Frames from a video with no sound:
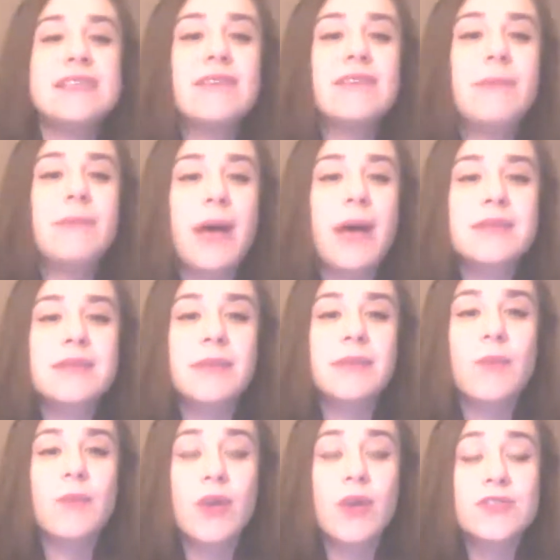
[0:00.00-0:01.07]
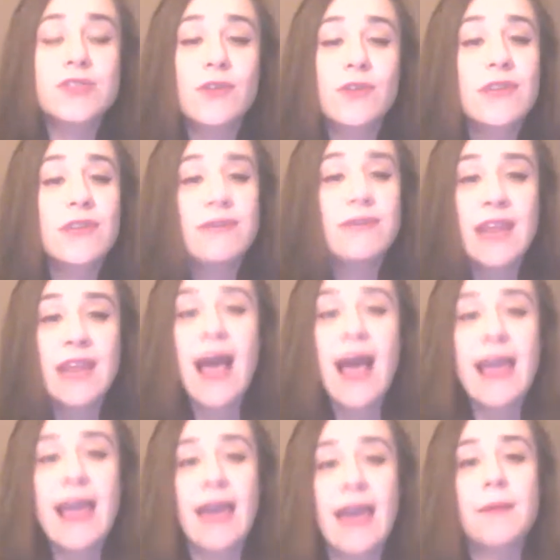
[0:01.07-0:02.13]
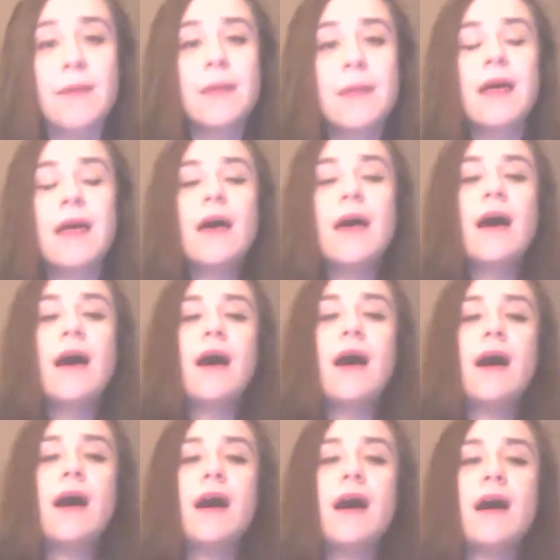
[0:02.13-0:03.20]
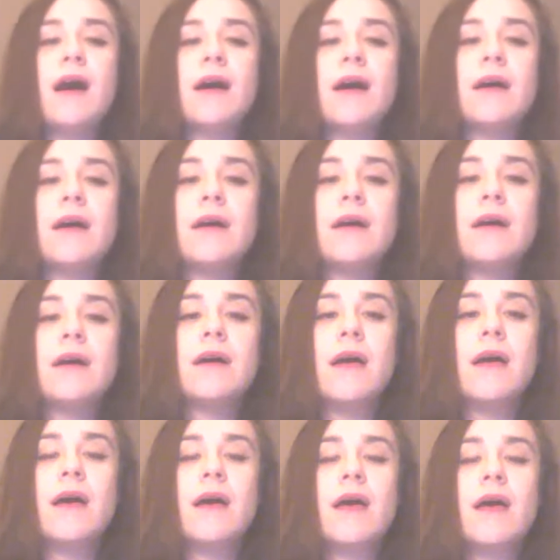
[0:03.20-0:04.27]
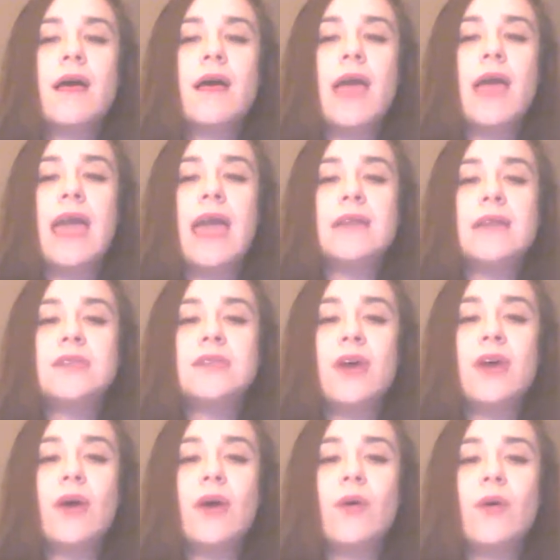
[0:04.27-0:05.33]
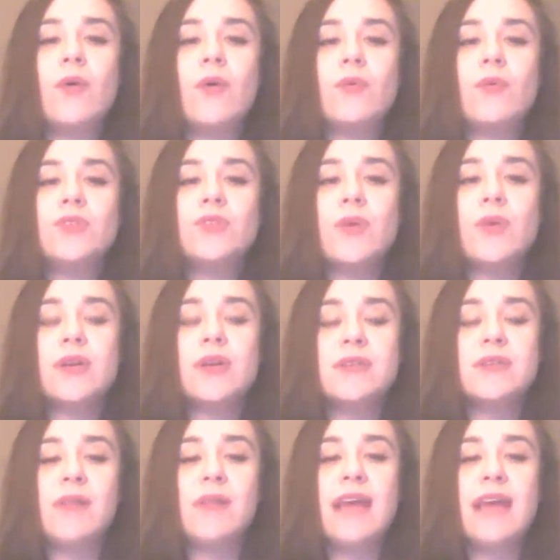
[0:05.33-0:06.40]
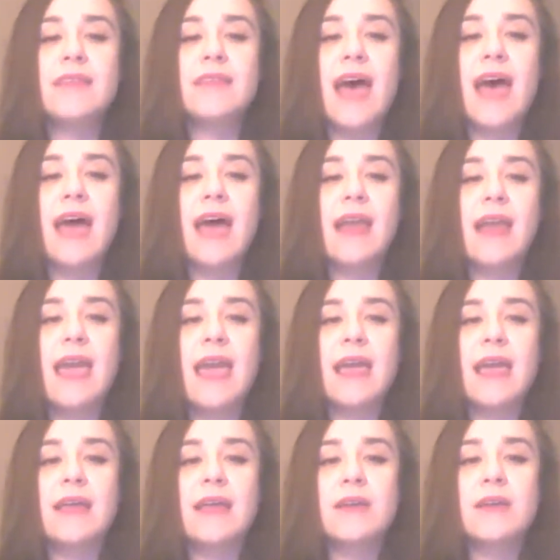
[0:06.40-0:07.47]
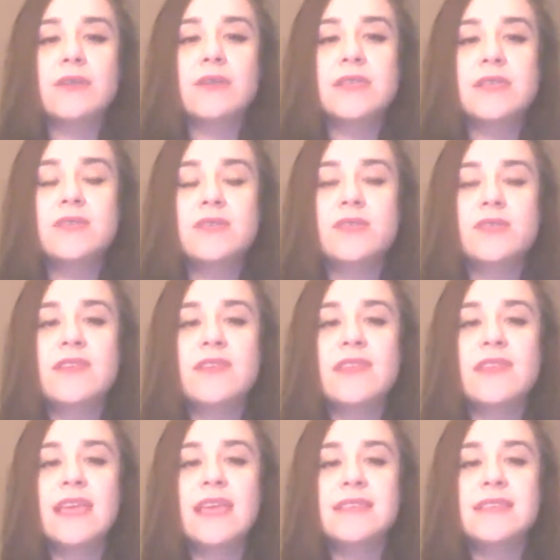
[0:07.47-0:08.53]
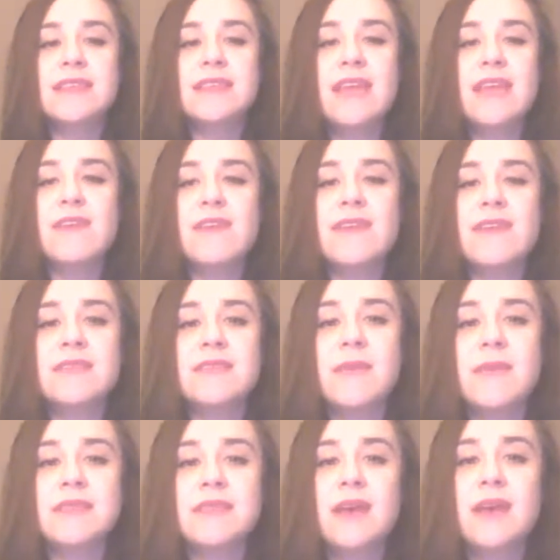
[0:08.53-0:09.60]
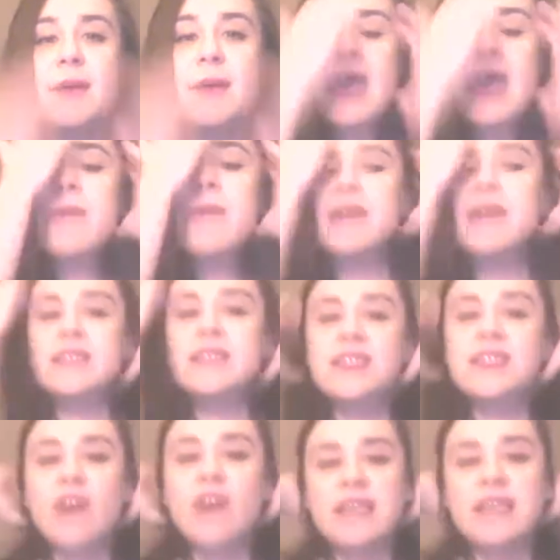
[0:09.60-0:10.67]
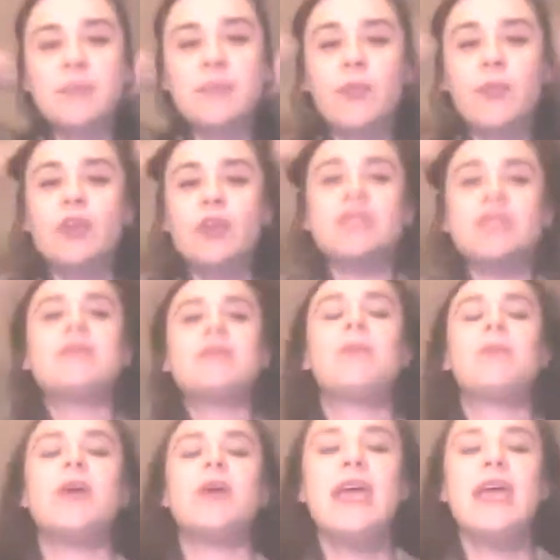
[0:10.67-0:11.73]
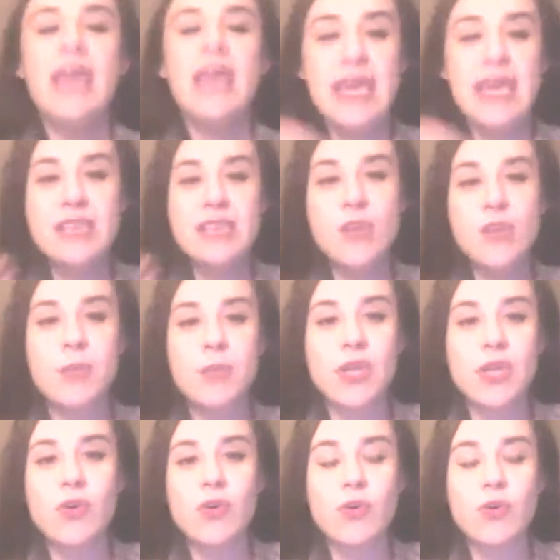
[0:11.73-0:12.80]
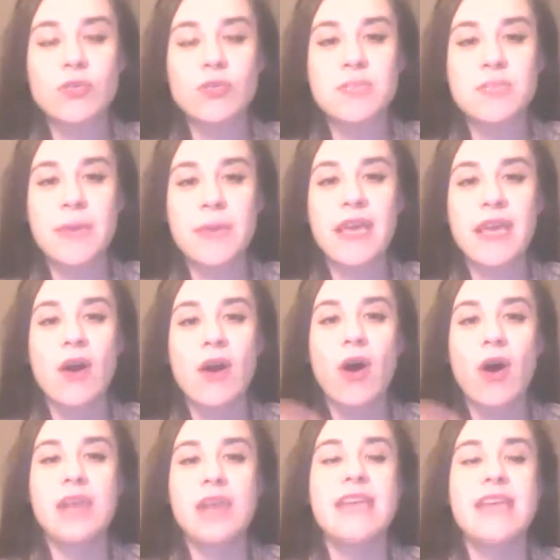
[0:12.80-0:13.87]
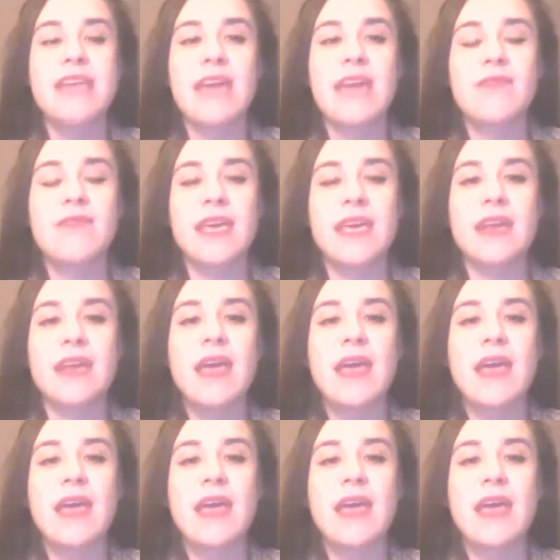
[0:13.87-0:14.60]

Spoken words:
even possibly more conservative than I am. And so Jonah doesn't like that and censors everything he says. And I think that's messed up, because he tries to put his own political spin on David